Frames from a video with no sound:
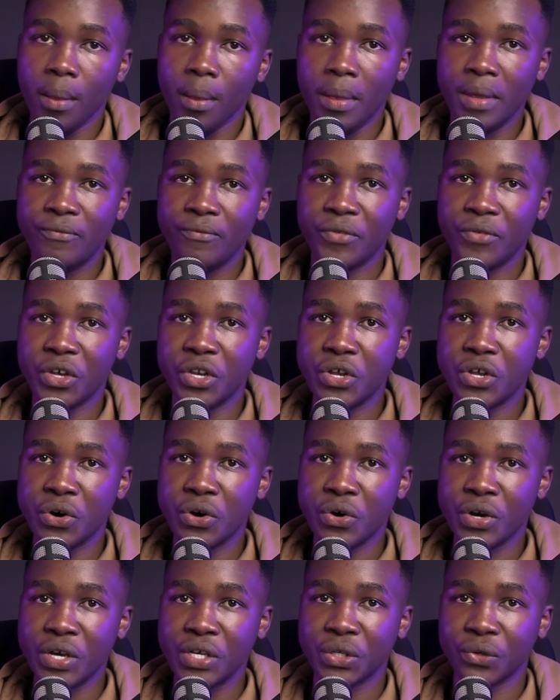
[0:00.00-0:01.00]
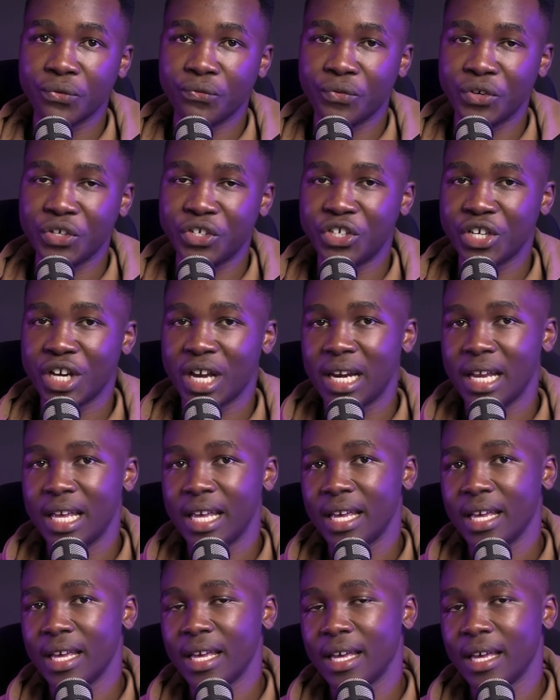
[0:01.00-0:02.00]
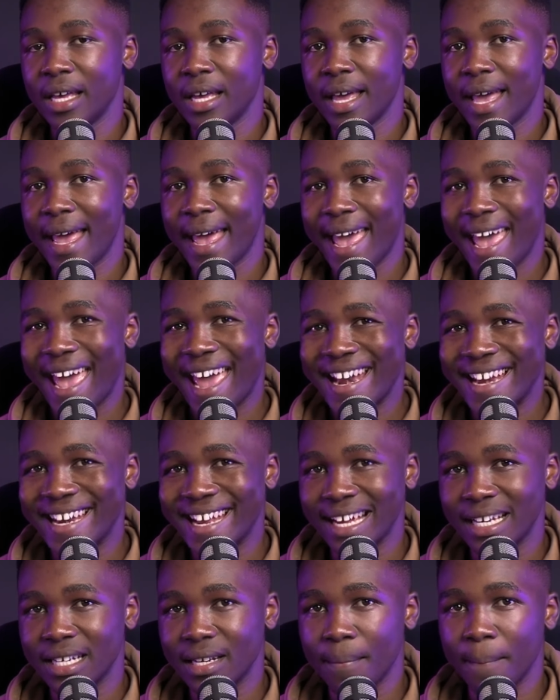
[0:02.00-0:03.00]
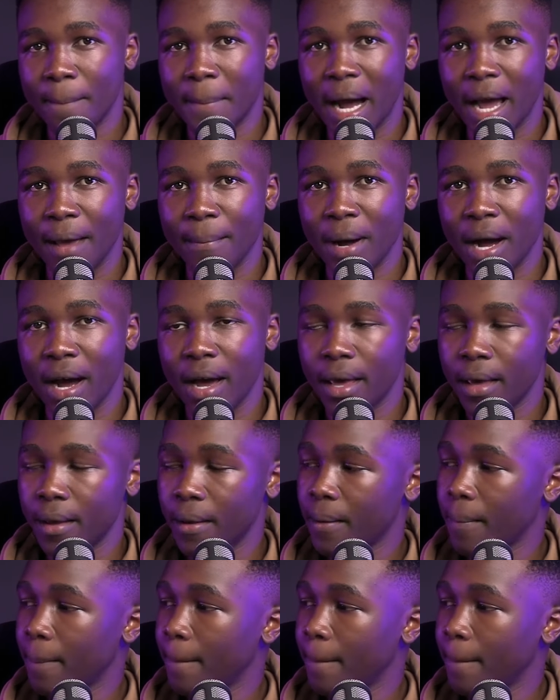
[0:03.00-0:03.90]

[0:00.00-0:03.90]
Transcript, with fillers: The video is officially ended. Bye bye.